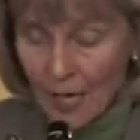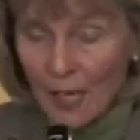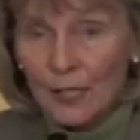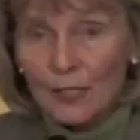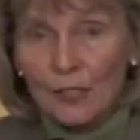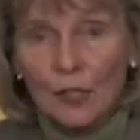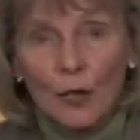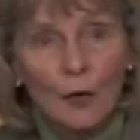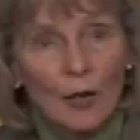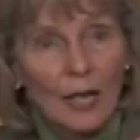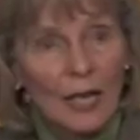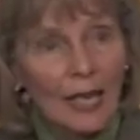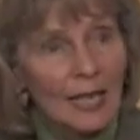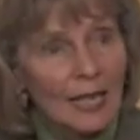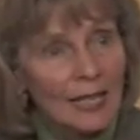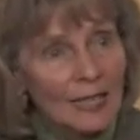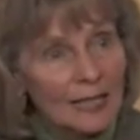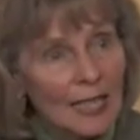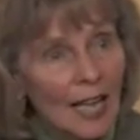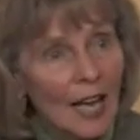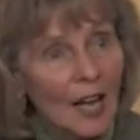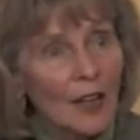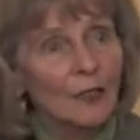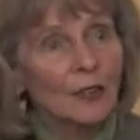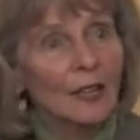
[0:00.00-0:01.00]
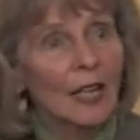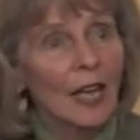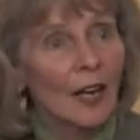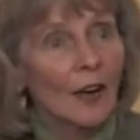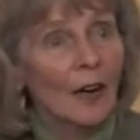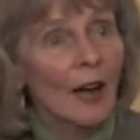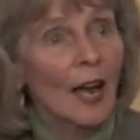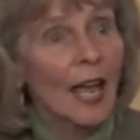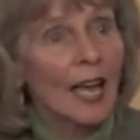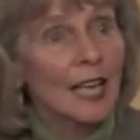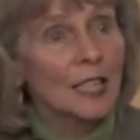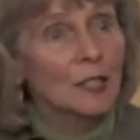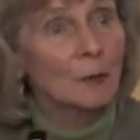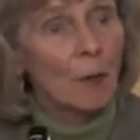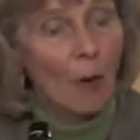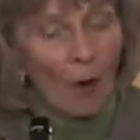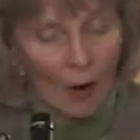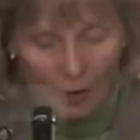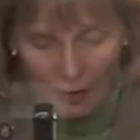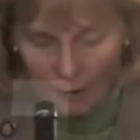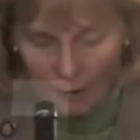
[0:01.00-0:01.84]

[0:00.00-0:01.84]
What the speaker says: So it is health care as part